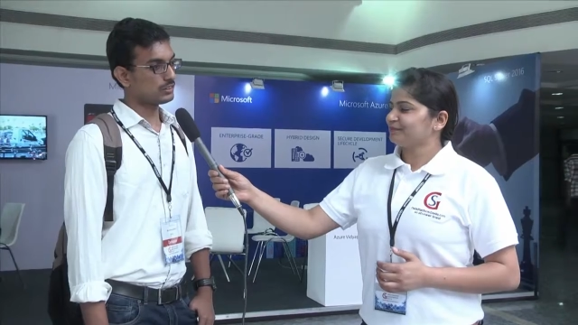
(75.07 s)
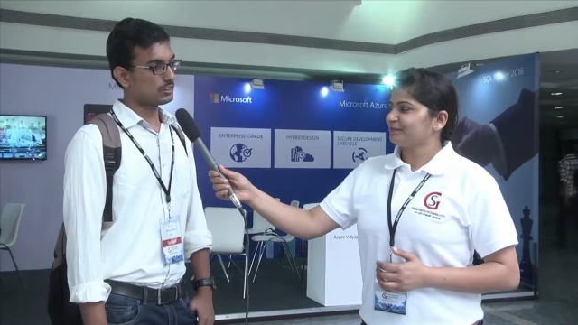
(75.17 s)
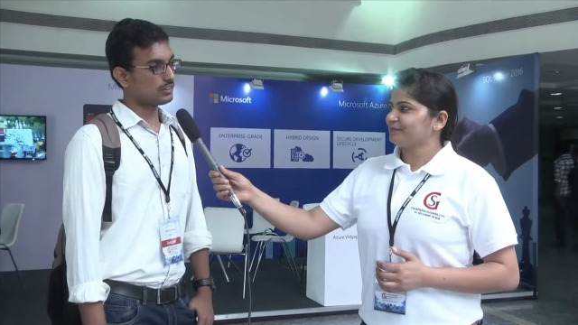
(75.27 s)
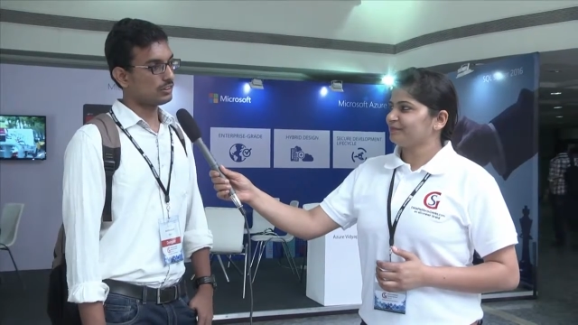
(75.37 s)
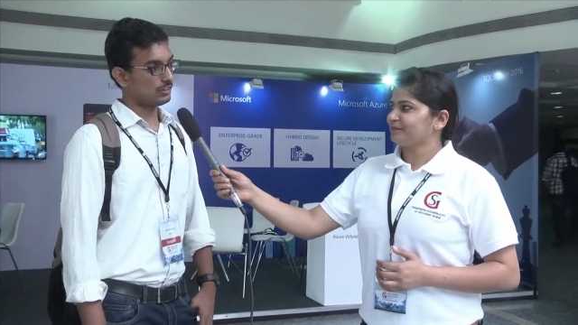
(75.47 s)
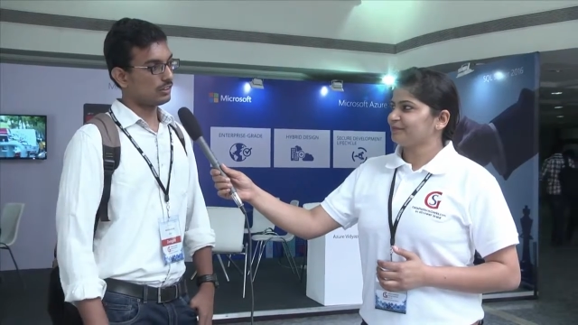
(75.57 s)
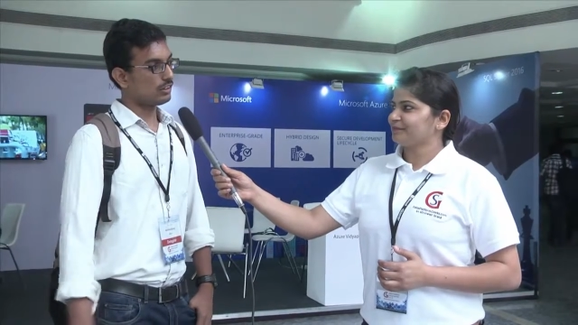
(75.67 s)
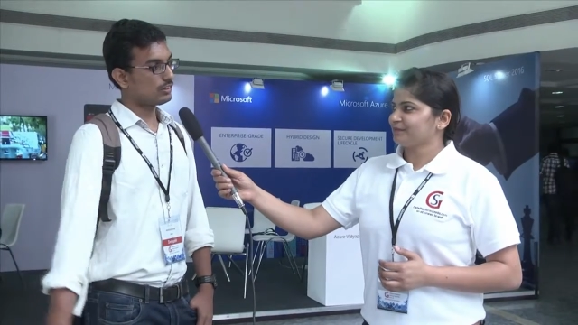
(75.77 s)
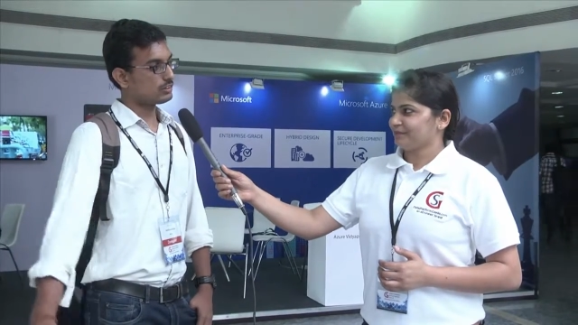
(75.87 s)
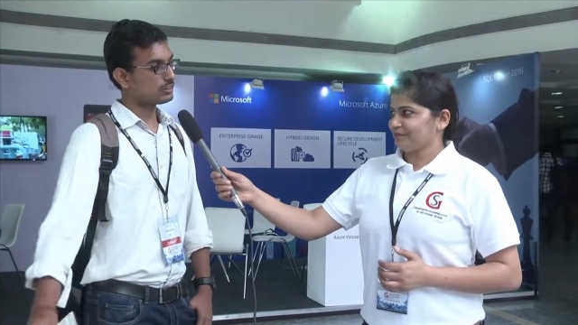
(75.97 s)
Speaker 1: session, all
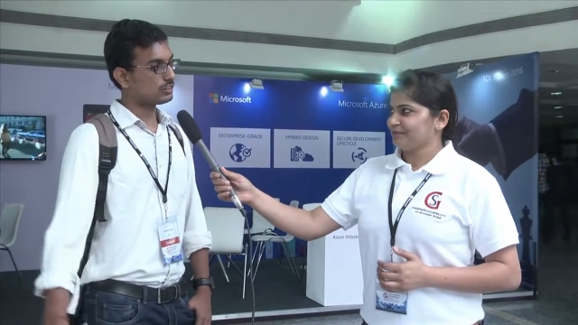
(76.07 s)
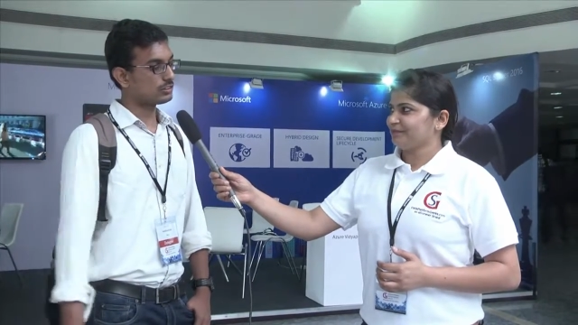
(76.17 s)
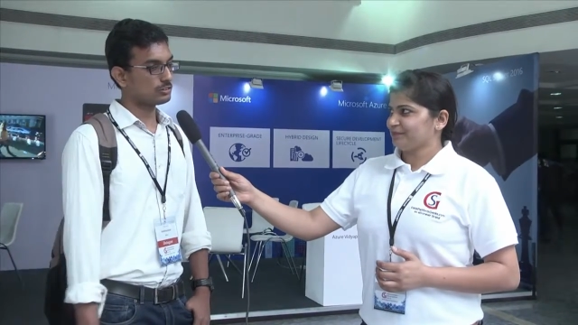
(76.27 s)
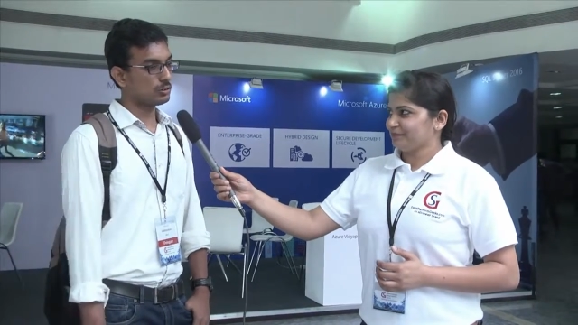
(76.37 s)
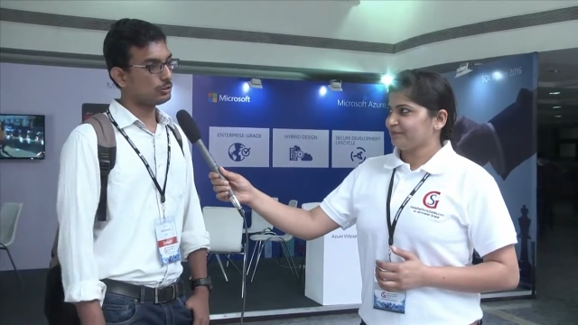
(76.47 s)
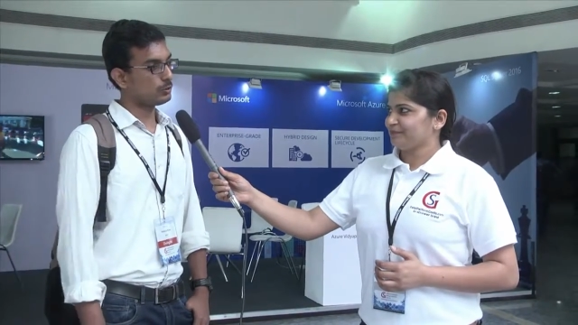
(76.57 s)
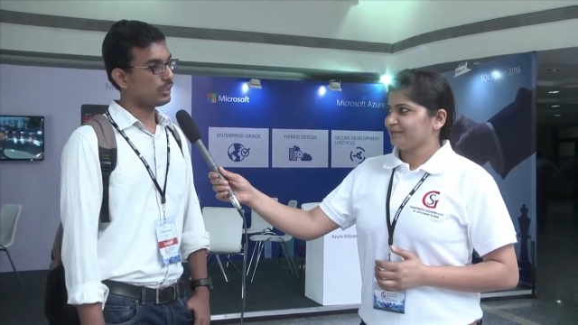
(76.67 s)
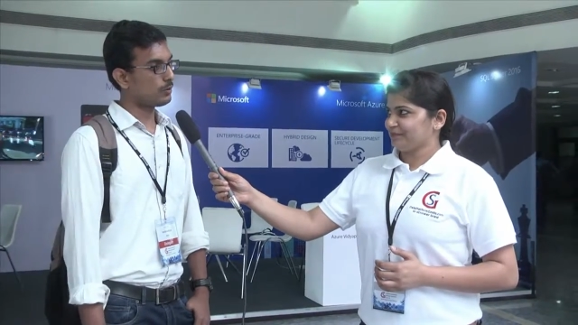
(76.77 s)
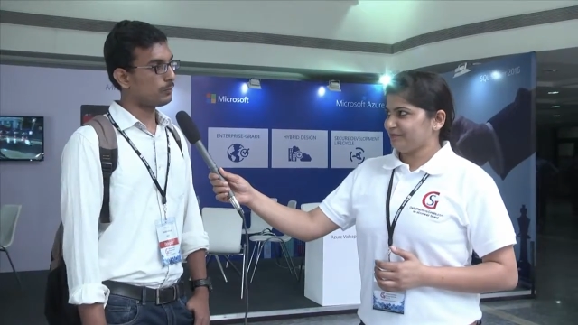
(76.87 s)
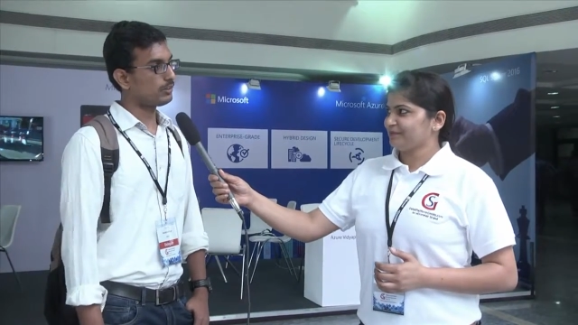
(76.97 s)
the sessions, going to
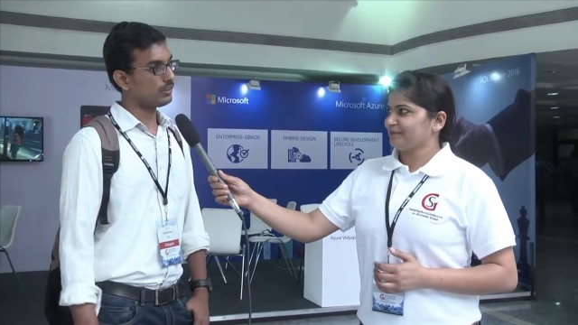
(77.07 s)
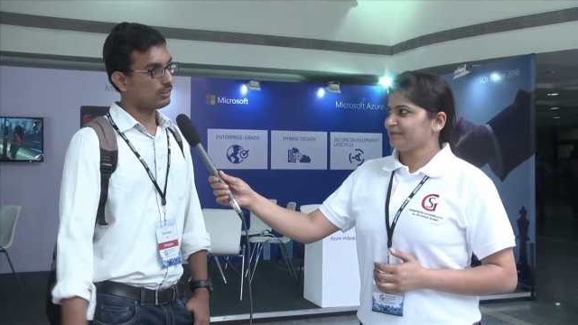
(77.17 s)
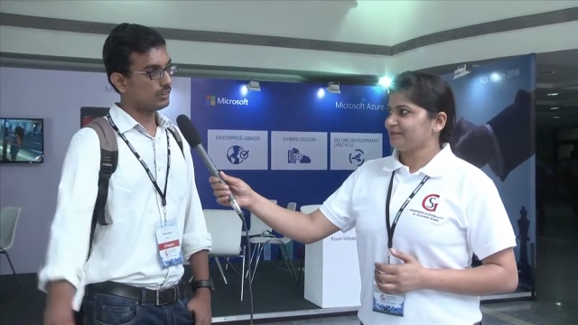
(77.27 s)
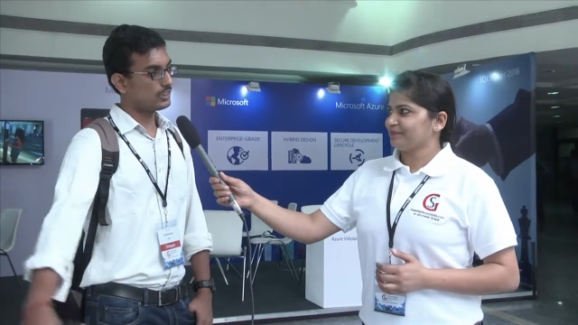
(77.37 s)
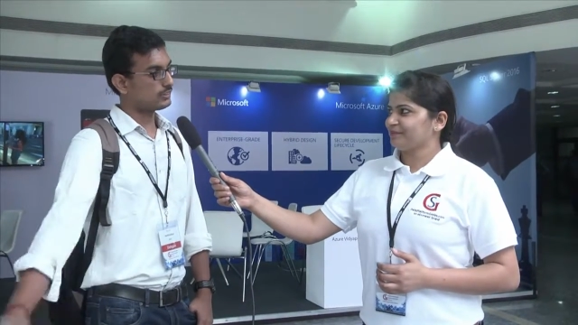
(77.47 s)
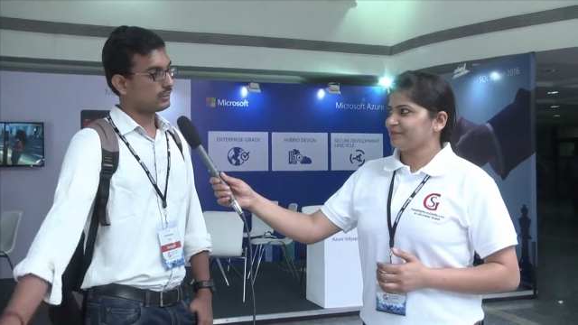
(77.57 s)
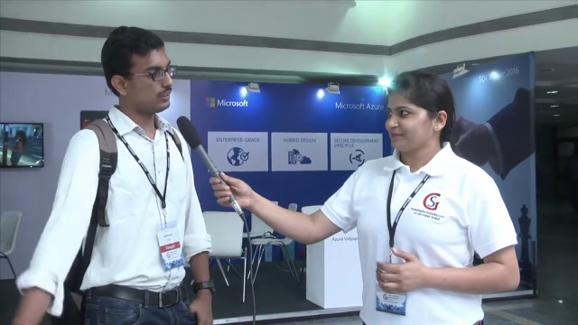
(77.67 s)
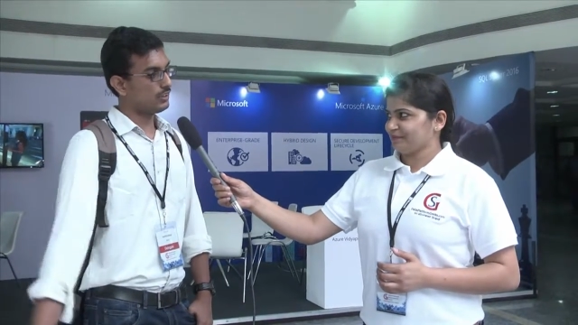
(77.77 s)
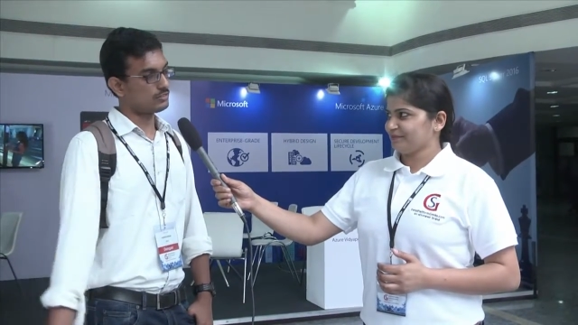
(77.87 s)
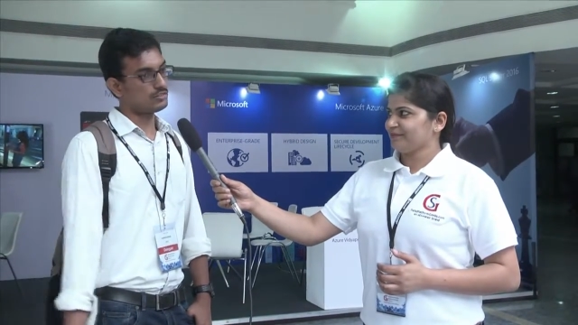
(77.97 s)
happen next three
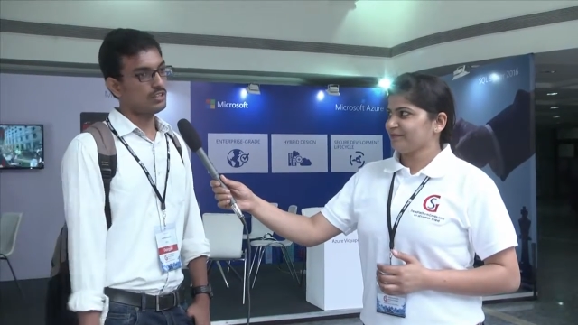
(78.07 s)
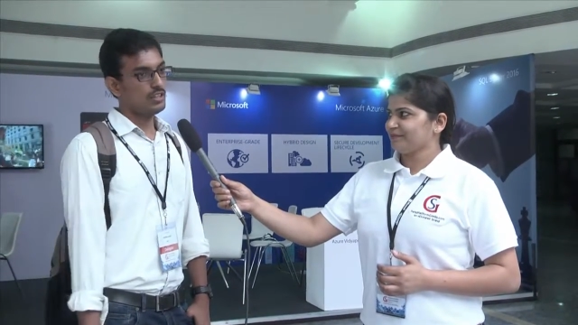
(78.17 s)
days.